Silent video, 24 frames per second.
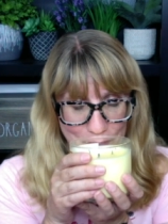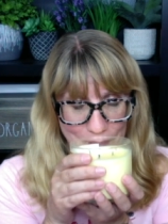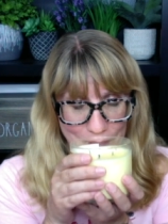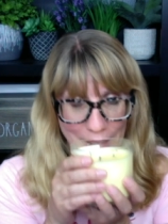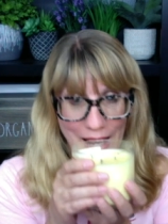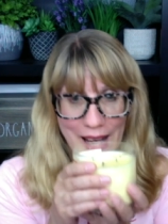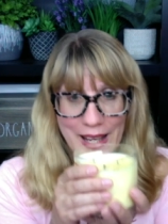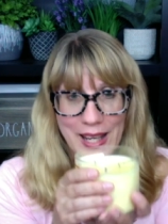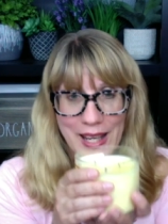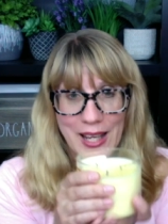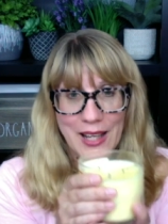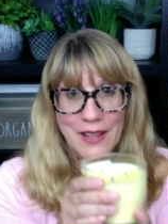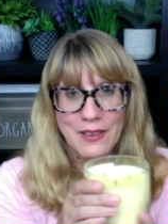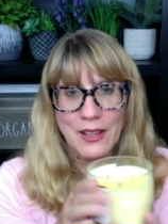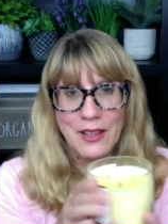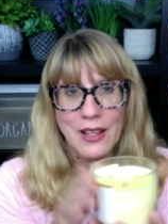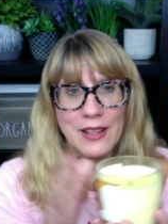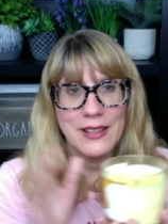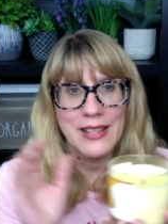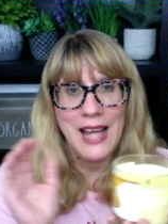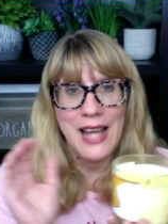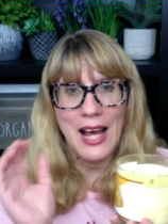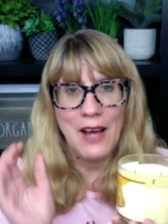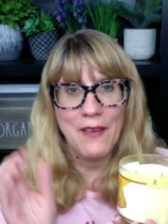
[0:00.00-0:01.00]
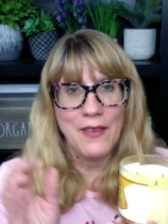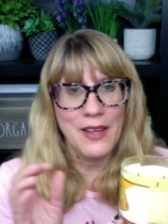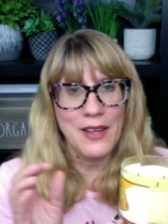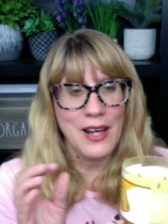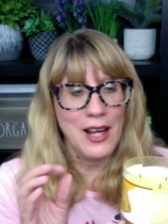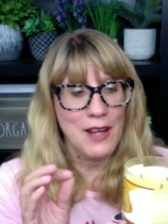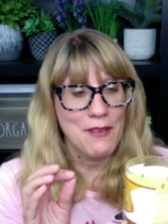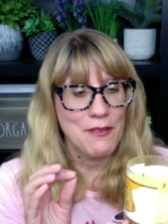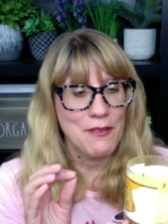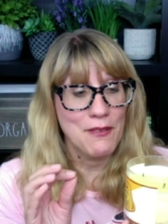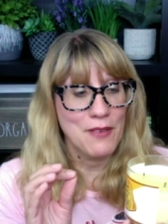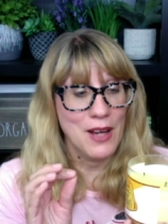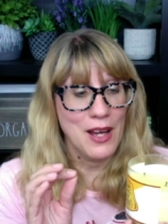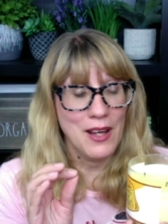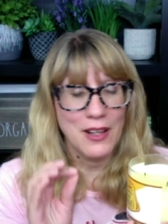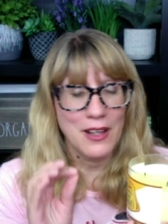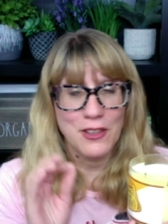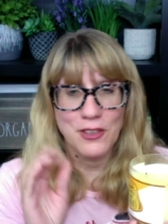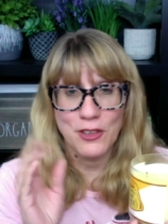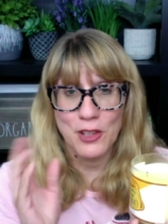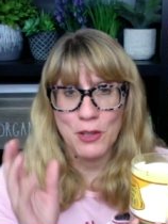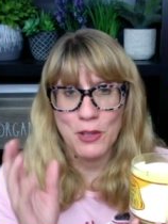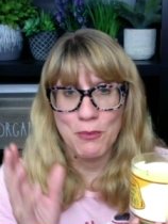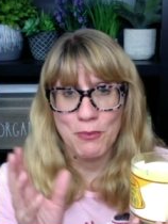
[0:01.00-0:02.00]
I can't, now that I've
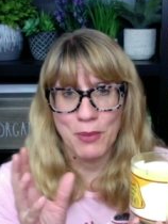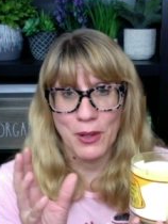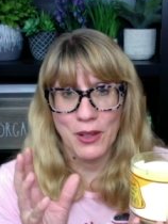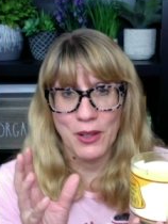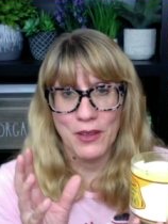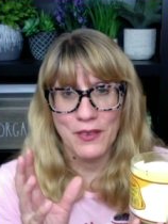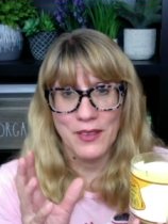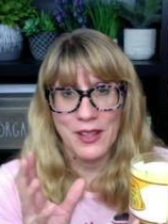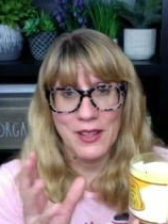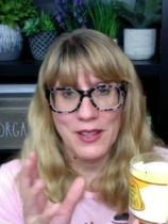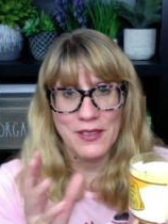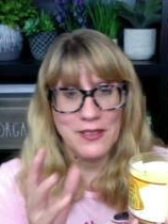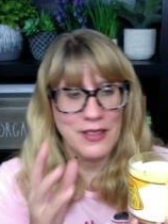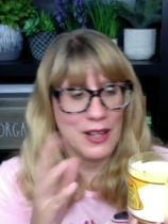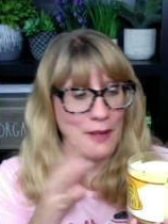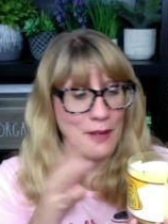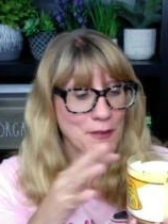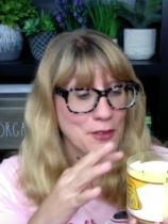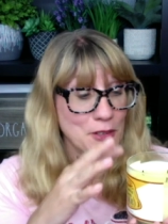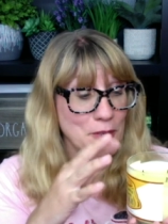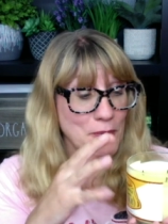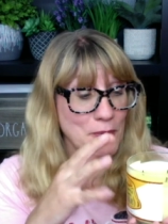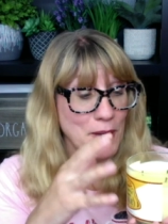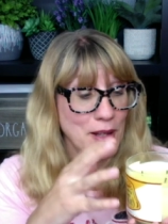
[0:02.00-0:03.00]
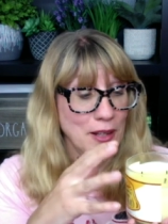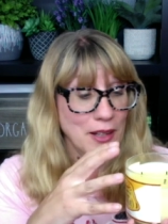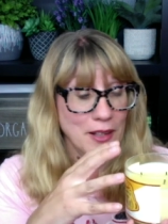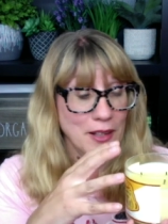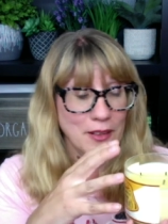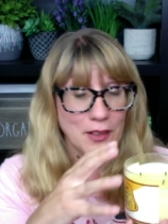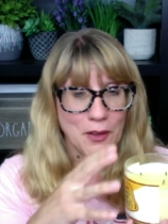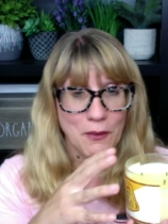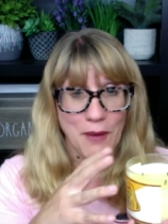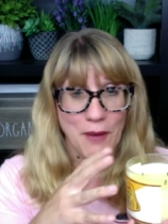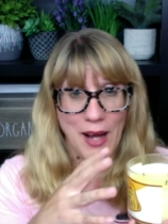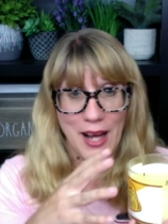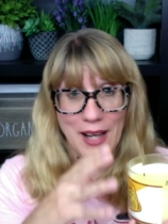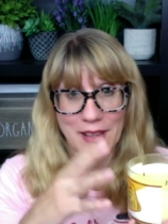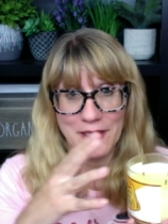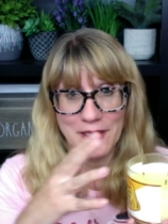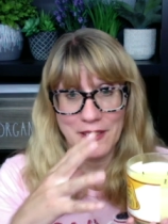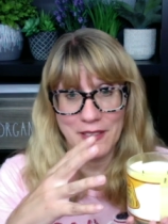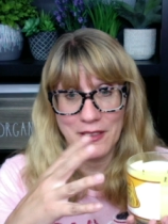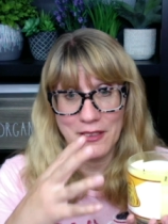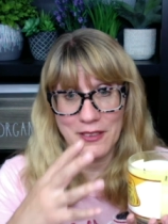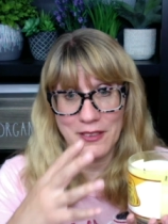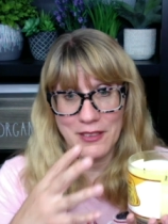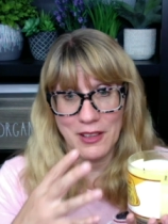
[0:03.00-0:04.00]
actually burned this and I'm smelling the wax
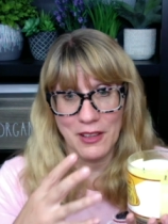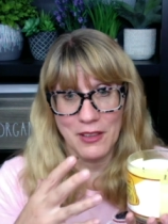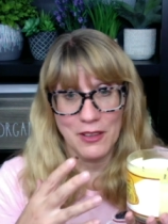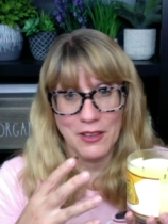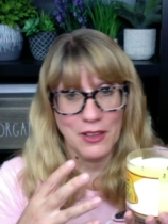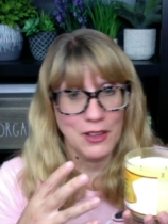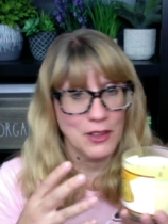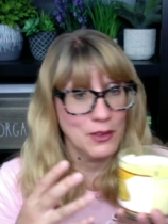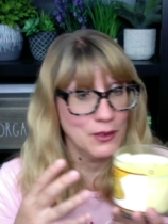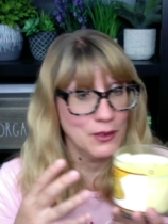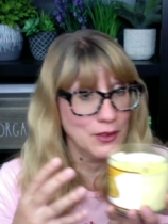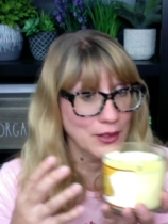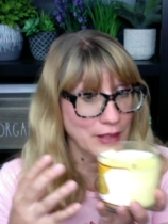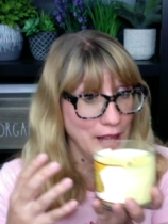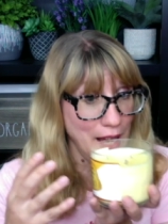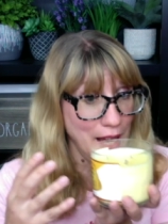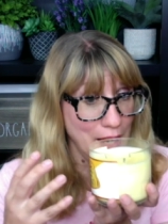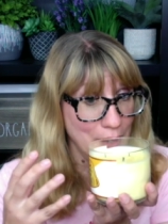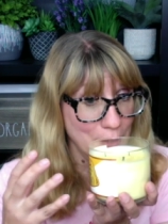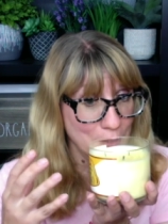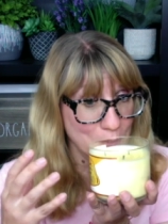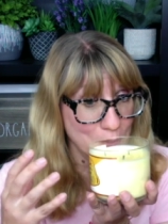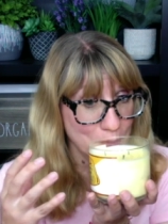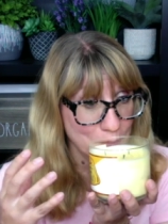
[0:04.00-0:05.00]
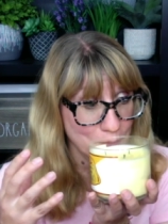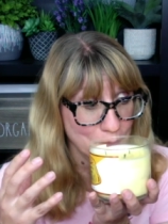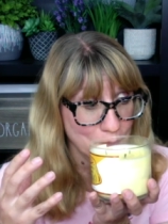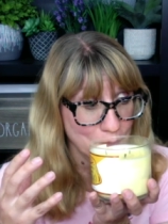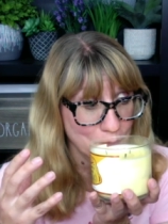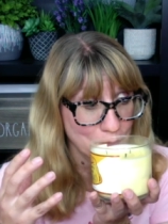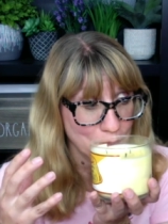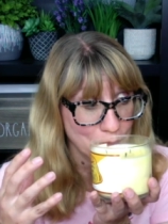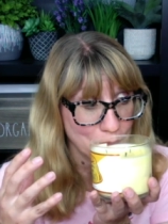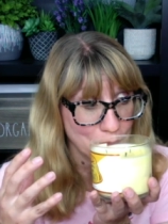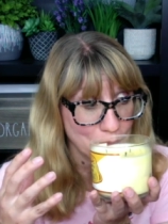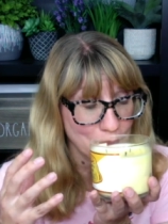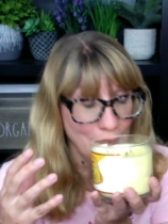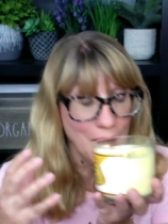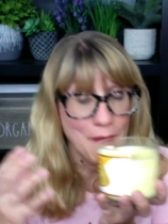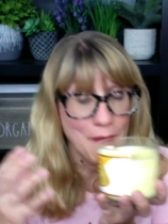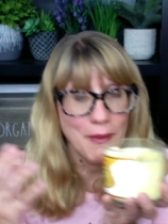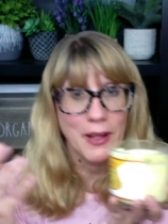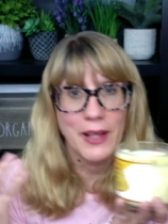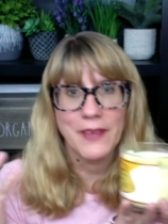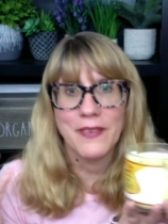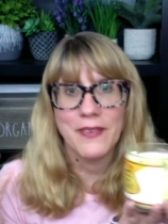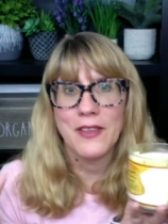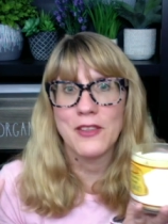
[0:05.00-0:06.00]
as it's starting to cool down, I
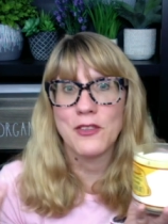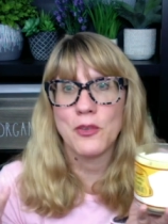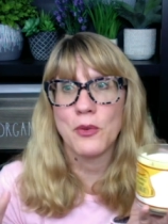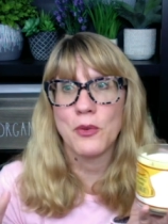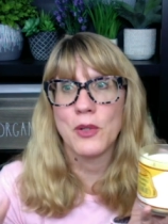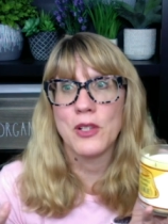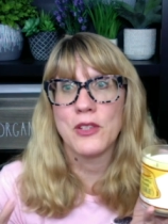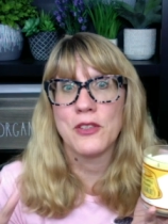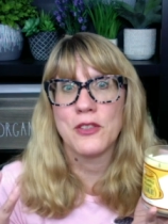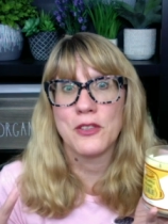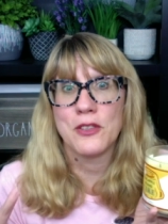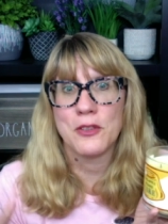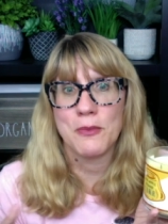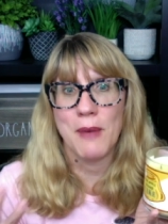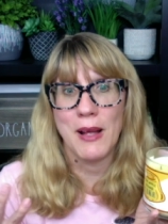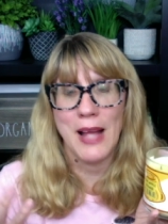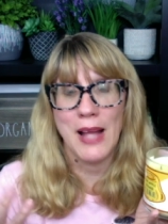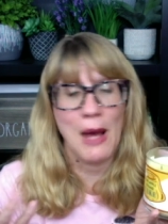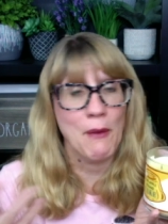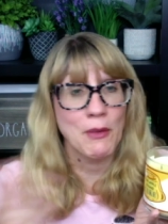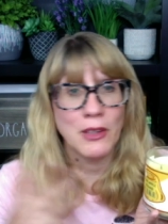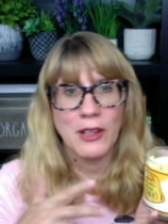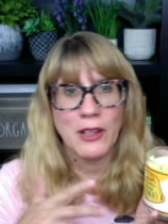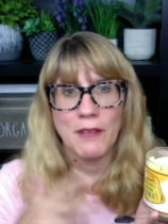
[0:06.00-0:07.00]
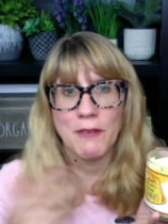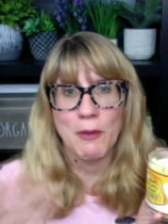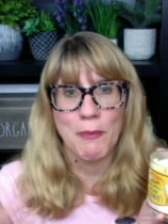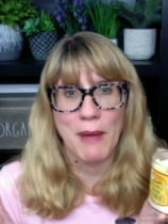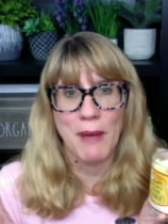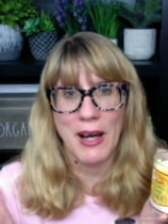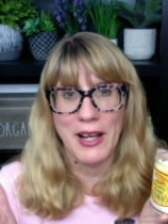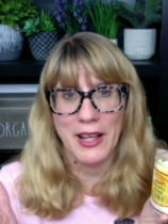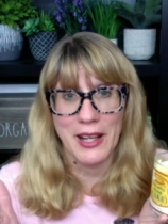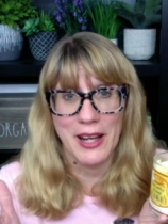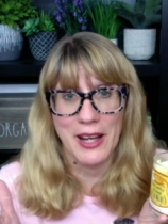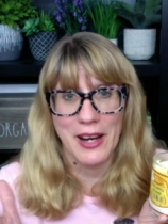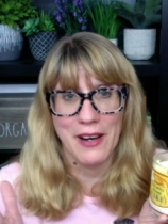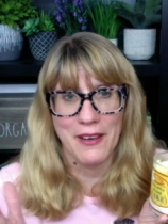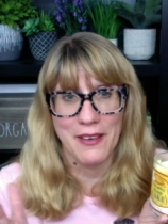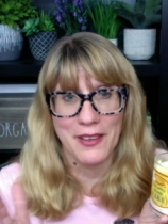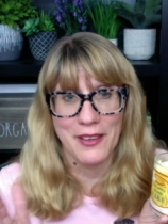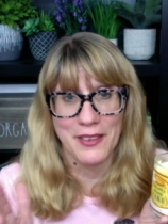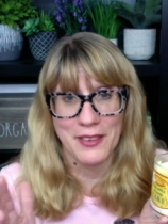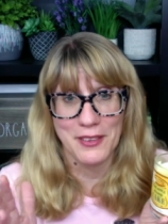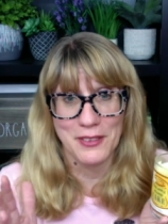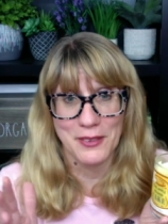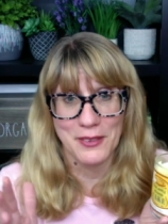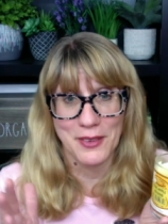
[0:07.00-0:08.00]
like this one smell. I would love a body care
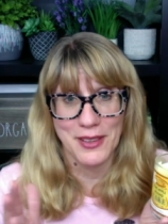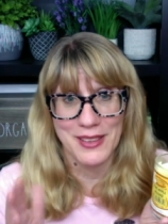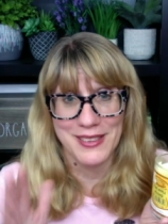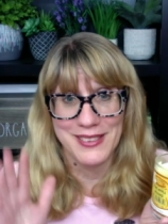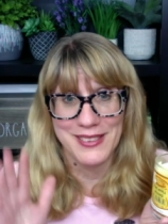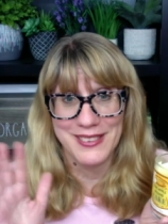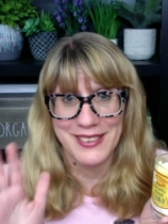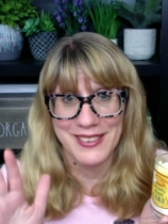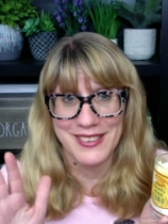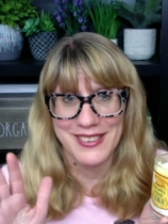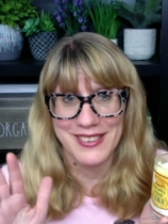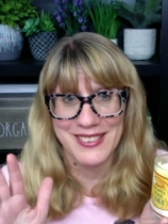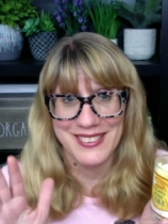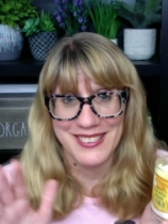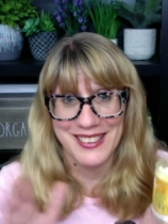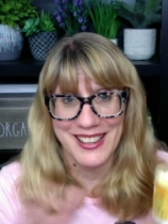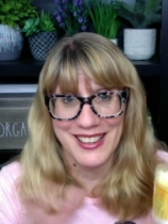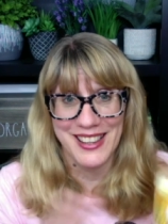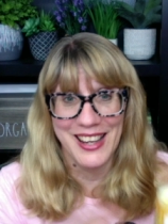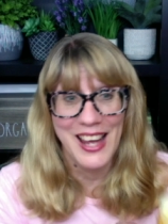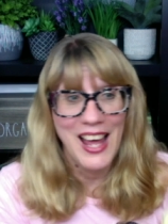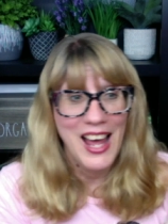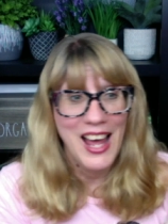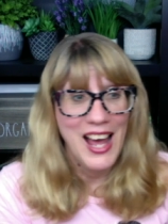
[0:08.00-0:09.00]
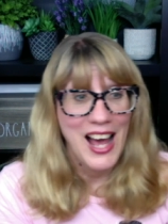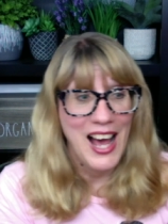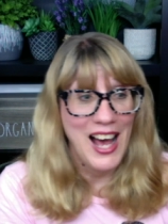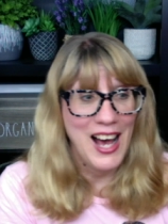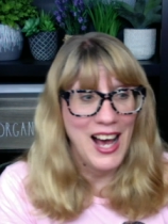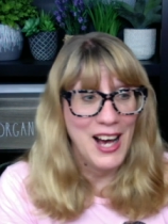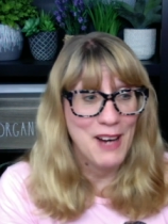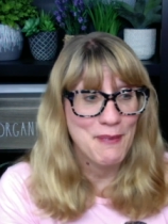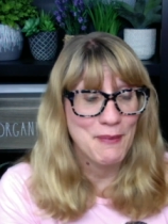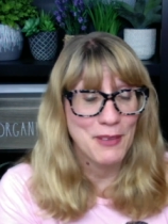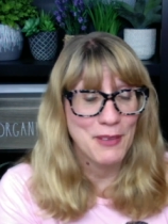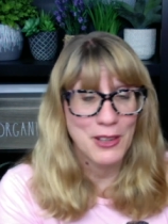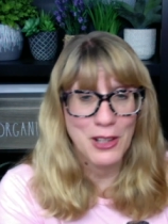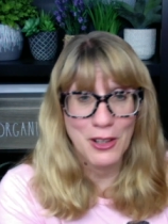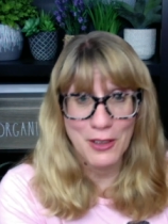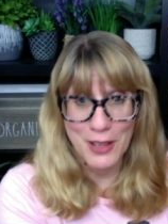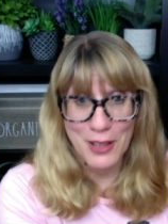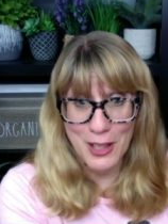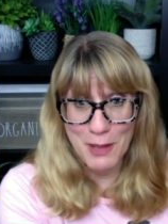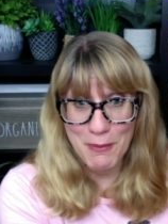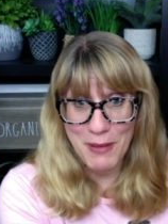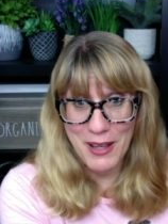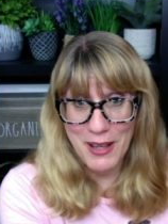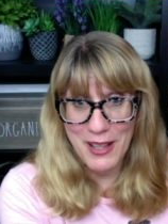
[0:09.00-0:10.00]
in this one, seriously.
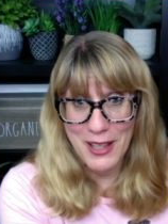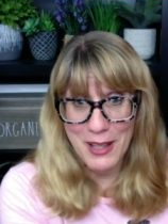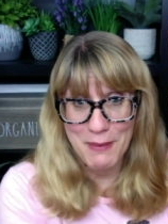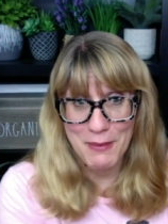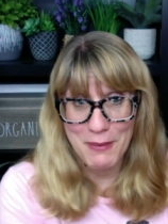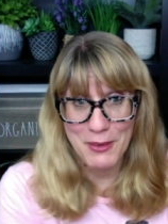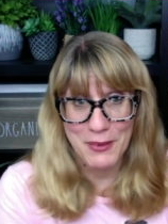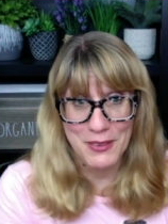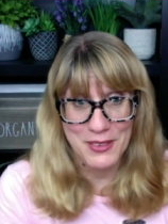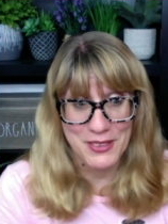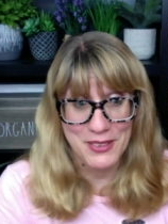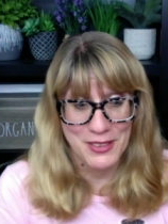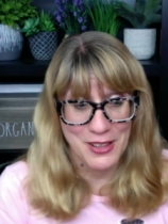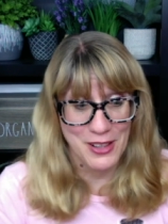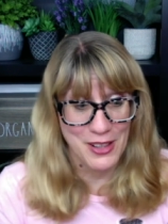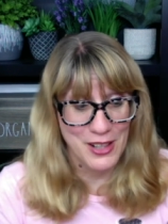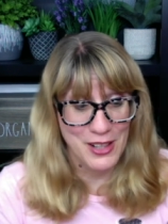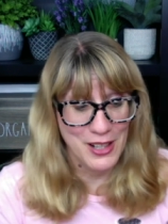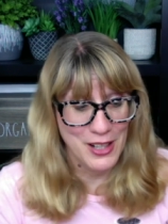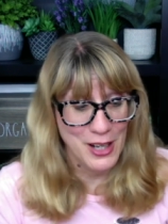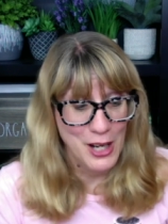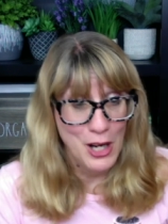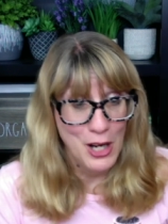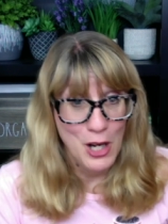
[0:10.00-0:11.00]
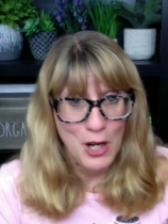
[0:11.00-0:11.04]
Coconut pineapple was good,